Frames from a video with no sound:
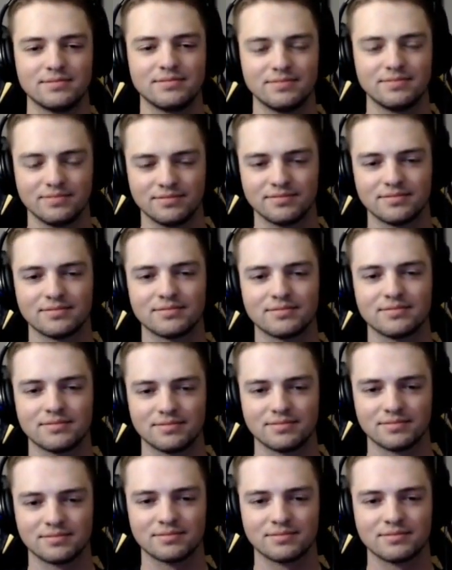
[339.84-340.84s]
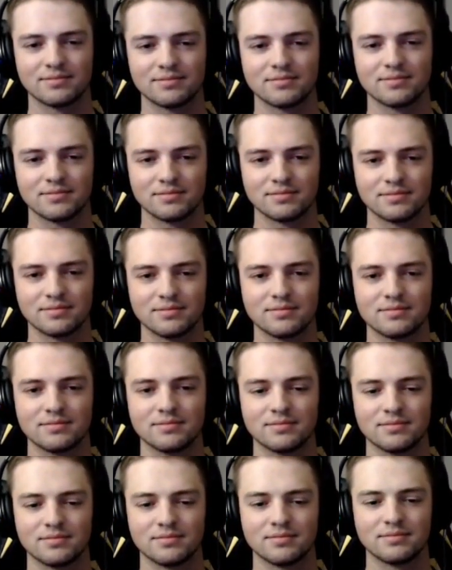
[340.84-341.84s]

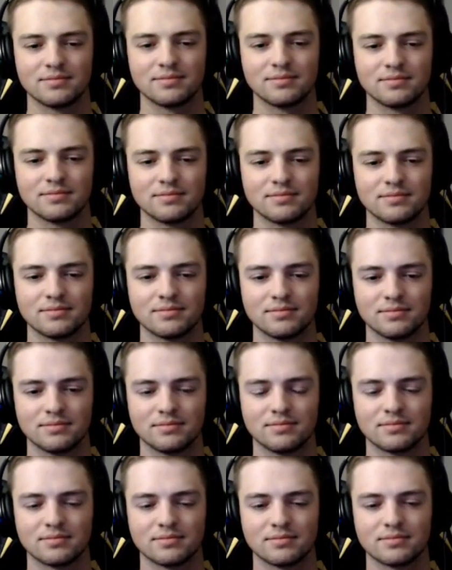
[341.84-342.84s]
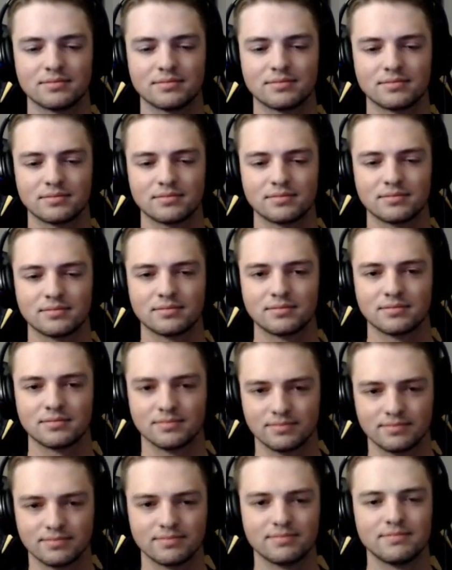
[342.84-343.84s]

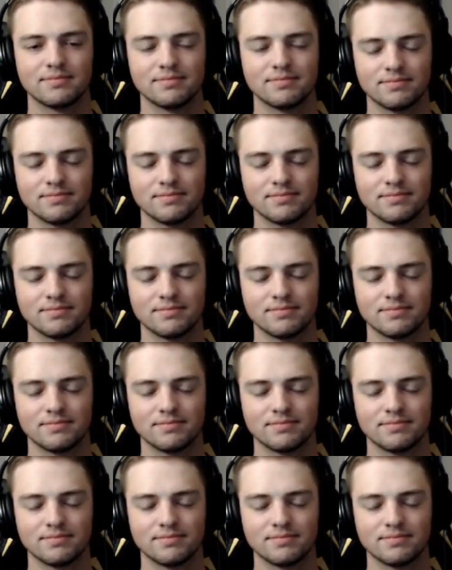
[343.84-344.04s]
This person isn't speaking.